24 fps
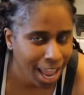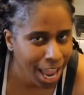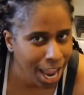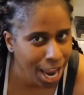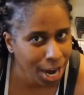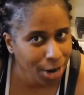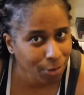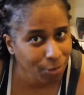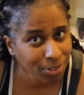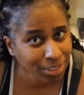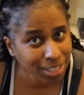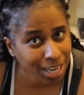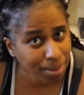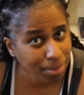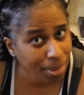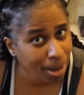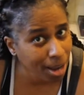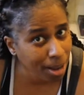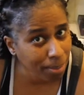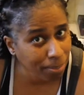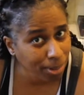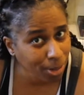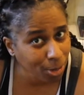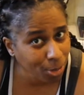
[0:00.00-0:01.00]
every time I
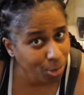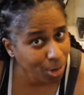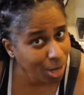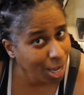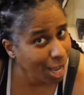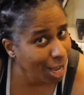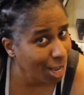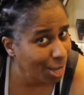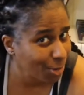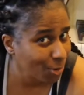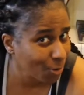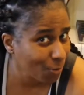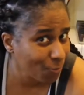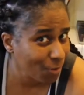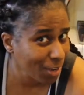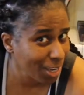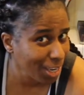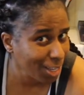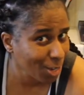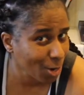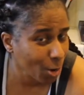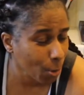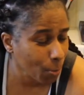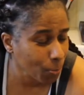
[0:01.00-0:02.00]
upload a new
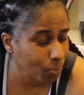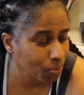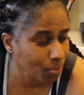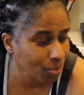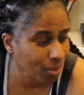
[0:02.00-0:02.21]
video.